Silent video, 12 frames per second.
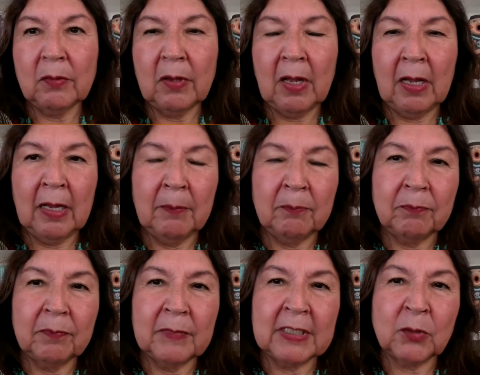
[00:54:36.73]

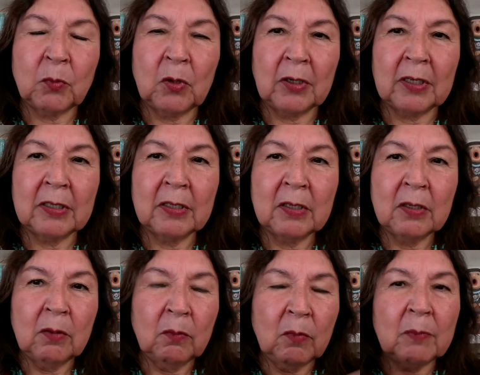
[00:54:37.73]
um, this work,
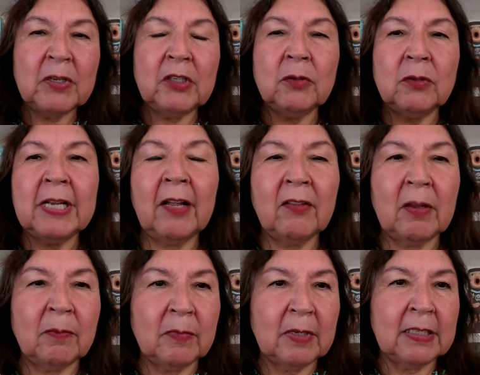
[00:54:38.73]
what would you tell
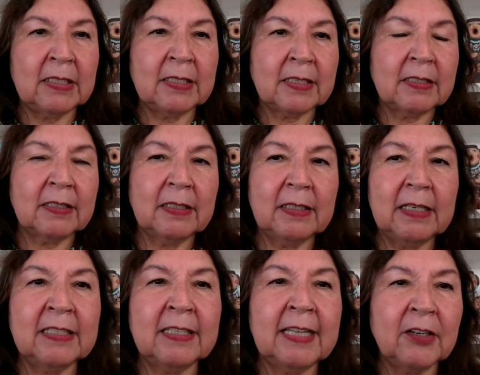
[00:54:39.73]
them is
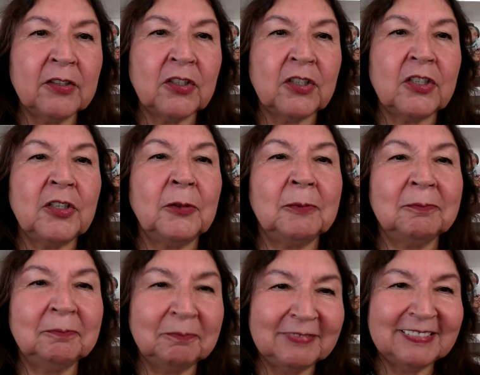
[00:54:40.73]
is theirs to do?
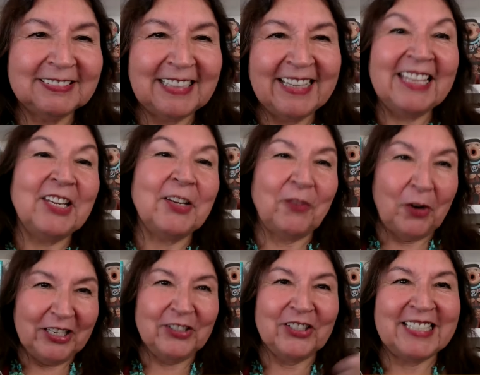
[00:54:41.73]
I think you've
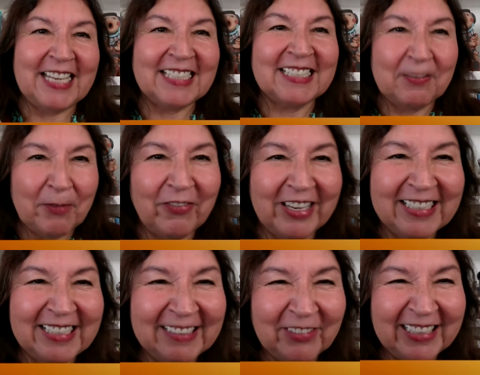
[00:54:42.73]
already just said some of
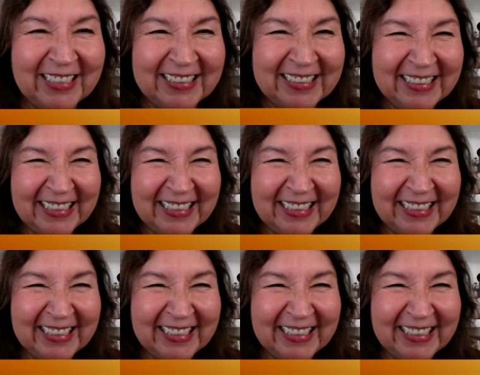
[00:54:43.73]
it. But